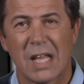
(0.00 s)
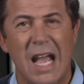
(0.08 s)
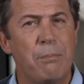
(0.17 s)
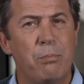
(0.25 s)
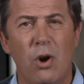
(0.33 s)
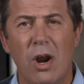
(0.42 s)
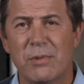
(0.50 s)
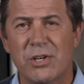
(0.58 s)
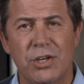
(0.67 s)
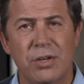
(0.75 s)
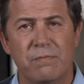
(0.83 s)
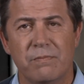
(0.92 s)
I
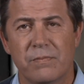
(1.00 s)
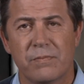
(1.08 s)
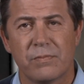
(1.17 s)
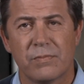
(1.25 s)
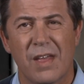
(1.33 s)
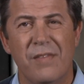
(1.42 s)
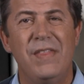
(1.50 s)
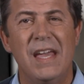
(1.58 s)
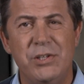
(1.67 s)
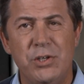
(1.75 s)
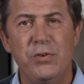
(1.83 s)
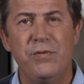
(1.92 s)
promise you,
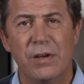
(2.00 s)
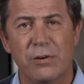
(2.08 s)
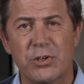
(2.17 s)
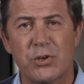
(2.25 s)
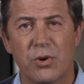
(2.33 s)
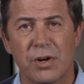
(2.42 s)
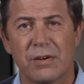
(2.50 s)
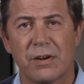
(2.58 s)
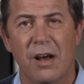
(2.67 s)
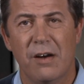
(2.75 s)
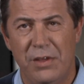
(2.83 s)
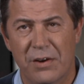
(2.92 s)
they too fell short
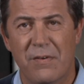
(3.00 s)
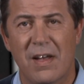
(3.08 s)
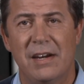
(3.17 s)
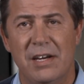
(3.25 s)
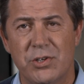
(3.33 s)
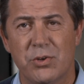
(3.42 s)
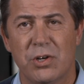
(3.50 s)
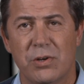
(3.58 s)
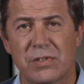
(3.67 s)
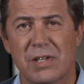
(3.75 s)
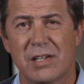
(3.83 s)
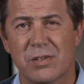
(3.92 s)
of their financial
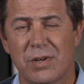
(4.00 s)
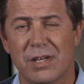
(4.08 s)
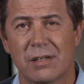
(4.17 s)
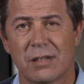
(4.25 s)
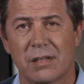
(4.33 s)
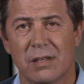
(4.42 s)
goals last week.